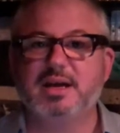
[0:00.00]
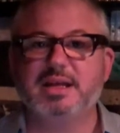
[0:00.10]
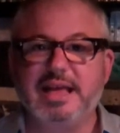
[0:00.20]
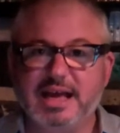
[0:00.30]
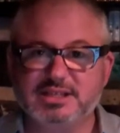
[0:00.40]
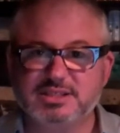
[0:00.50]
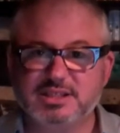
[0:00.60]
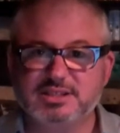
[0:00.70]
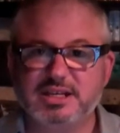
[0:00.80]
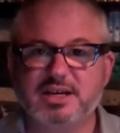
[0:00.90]
Yes,
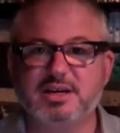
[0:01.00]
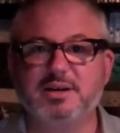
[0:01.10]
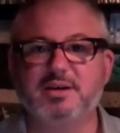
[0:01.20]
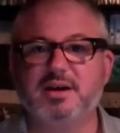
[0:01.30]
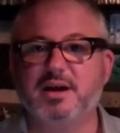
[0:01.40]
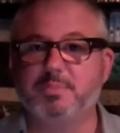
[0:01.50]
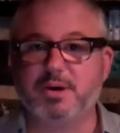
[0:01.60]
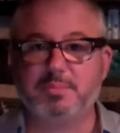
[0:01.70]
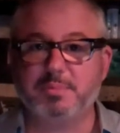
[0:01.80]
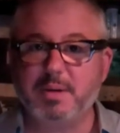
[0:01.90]
Senator
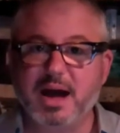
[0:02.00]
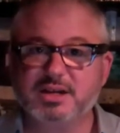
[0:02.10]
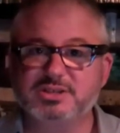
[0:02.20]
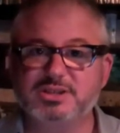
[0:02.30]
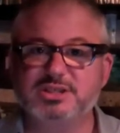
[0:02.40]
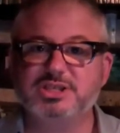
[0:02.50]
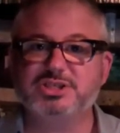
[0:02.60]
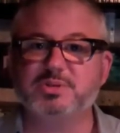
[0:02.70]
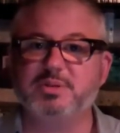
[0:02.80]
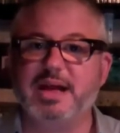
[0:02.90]
Barbara Boxer says
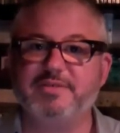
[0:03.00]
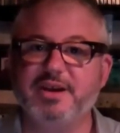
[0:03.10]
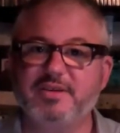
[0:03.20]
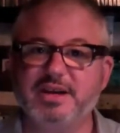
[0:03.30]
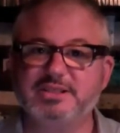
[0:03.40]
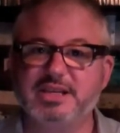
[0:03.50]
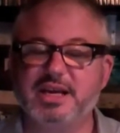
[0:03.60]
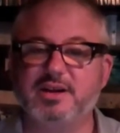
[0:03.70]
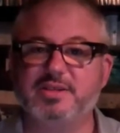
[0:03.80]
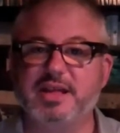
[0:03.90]
she'll have hearings
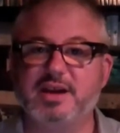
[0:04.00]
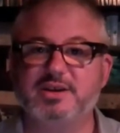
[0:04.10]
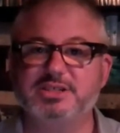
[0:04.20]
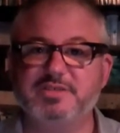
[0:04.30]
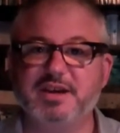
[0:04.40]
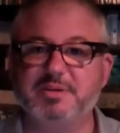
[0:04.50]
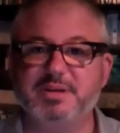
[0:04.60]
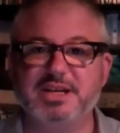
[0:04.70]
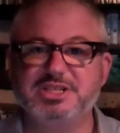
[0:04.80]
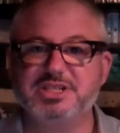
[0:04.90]
again on the NRC
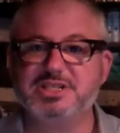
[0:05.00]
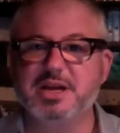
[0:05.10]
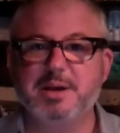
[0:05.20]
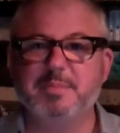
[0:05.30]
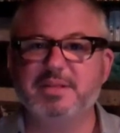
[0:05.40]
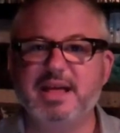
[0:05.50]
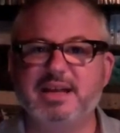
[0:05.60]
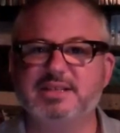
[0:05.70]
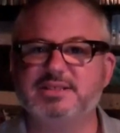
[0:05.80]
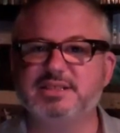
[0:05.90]
recommendations, but that
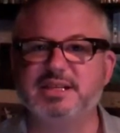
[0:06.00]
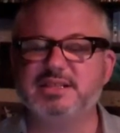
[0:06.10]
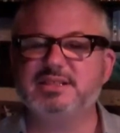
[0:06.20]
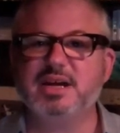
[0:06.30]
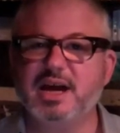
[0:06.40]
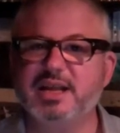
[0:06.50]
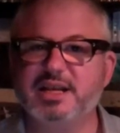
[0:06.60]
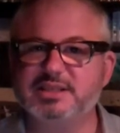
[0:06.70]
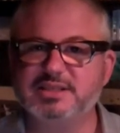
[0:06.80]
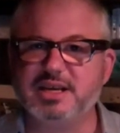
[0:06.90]
is the
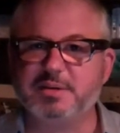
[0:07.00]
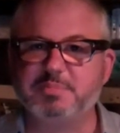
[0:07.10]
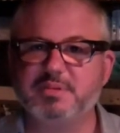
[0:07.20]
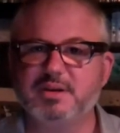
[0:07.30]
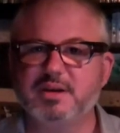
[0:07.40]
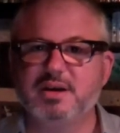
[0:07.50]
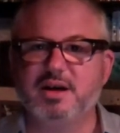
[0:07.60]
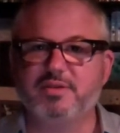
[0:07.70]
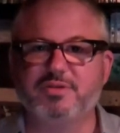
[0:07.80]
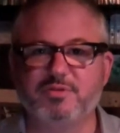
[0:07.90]
tiniest tip
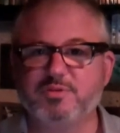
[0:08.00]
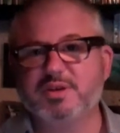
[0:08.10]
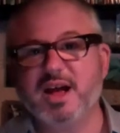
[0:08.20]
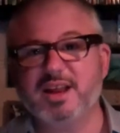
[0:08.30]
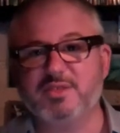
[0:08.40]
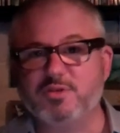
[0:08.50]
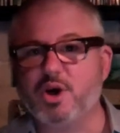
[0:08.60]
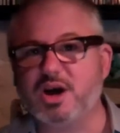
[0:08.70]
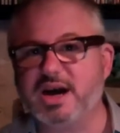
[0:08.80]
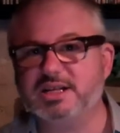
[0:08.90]
of the kind of the
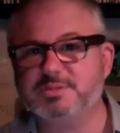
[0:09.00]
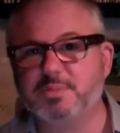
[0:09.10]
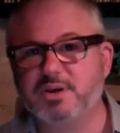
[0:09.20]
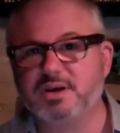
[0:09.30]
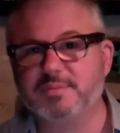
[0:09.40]
wrong iceberg,